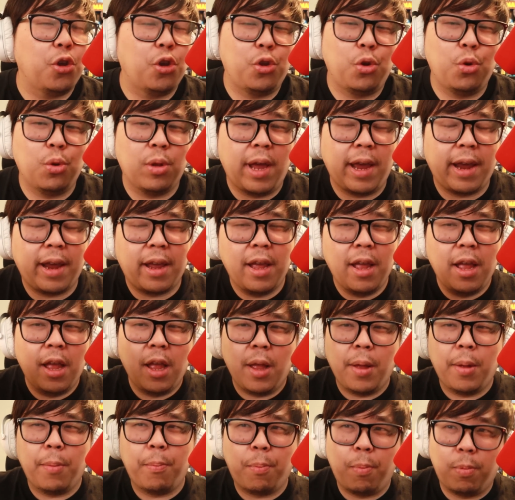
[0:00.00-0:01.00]
You could do like
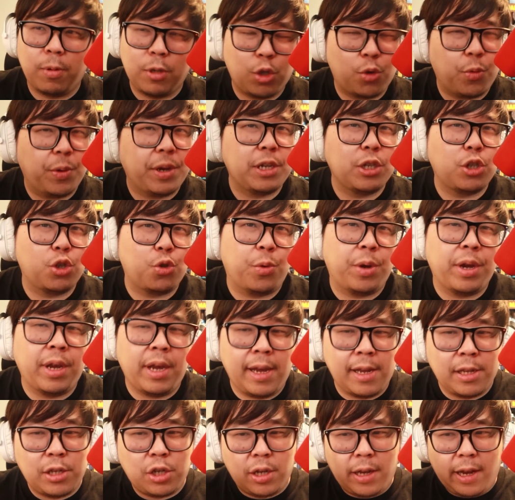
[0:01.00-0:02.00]
string
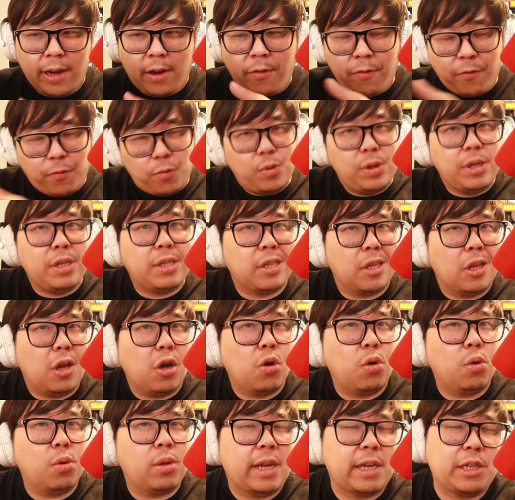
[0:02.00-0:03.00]
string into like a freeze
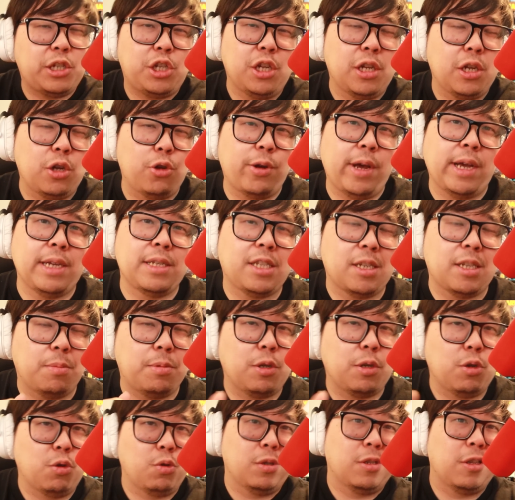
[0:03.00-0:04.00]
low. Like she literally has Sub
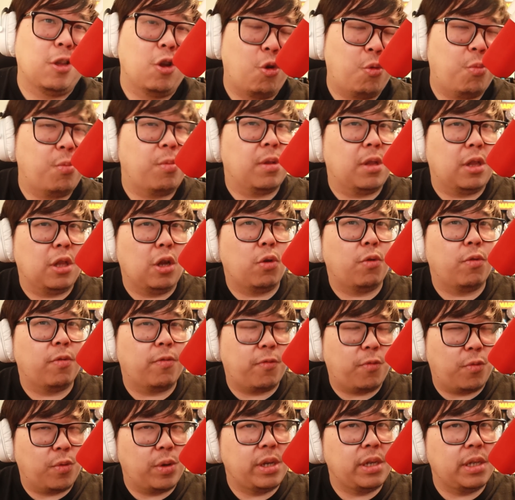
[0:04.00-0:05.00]
Zero's low low
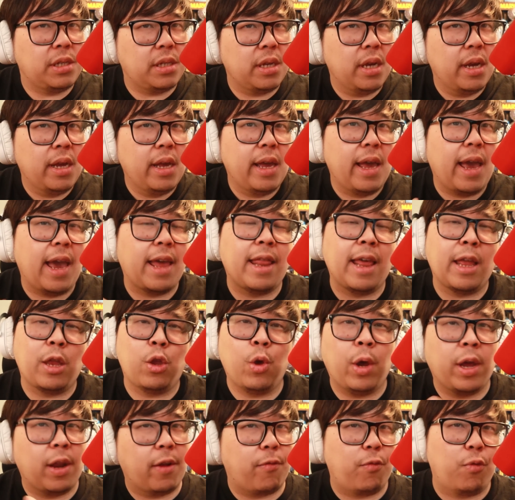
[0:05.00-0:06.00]
freeze, and then
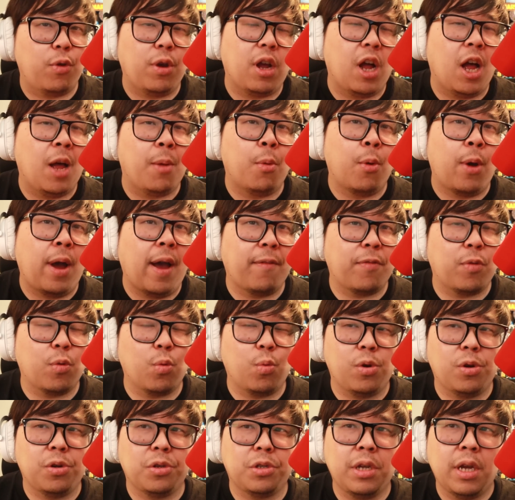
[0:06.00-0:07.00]
you get a free combo
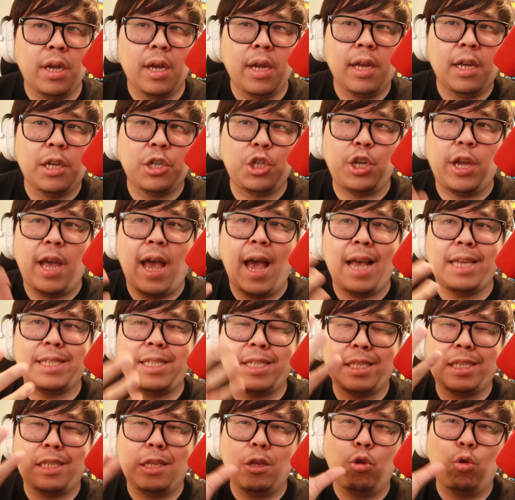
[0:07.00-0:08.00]
afterwards. She has
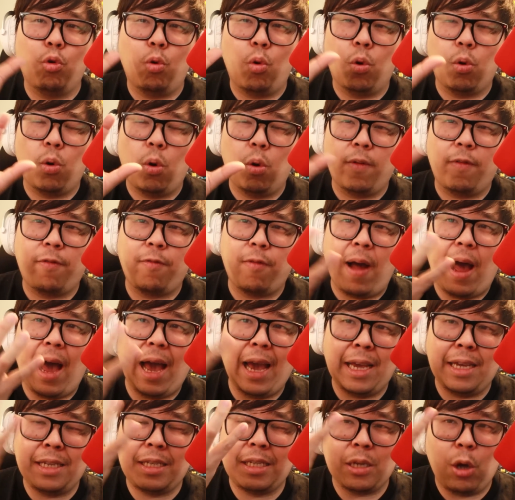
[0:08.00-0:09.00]
this little
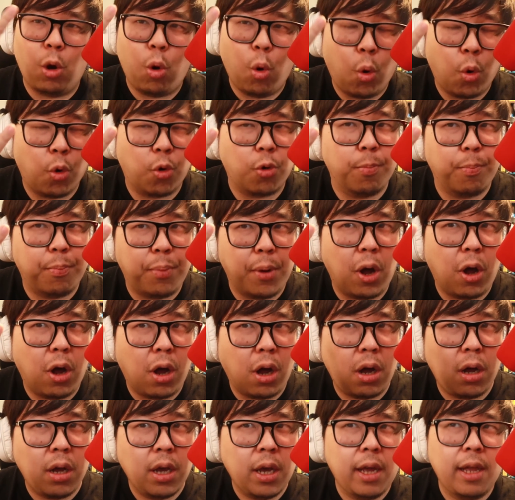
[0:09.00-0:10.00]
ace orb
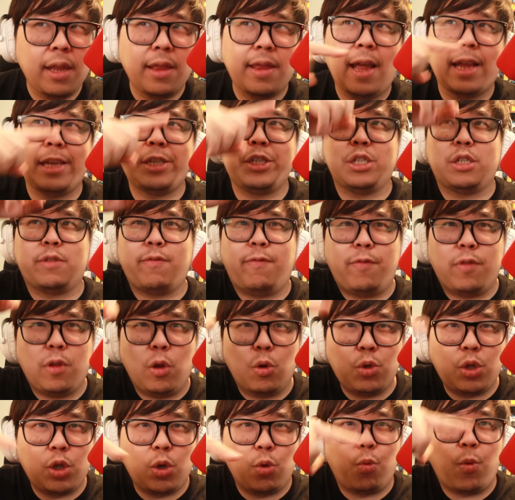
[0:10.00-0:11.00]
ball that just
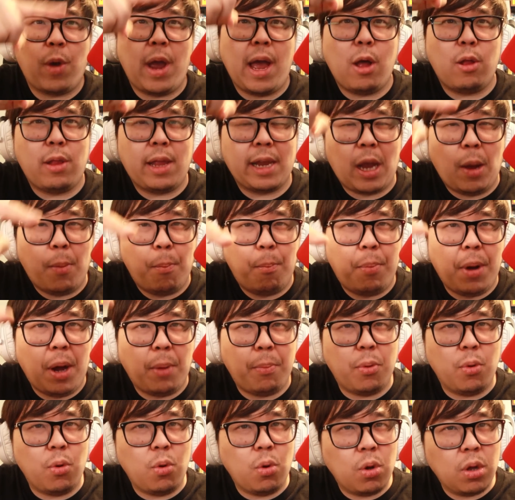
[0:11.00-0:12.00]
floats around like a
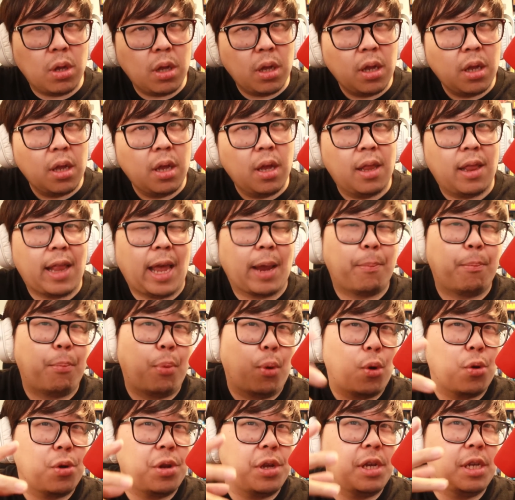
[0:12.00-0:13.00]
bubble, like
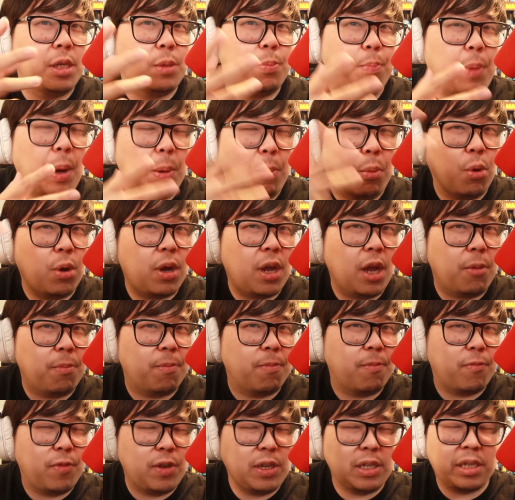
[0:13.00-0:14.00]
Birdie's
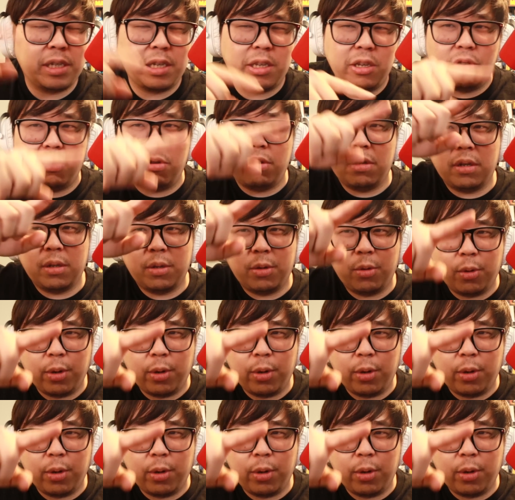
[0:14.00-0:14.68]
bubblegum V skill.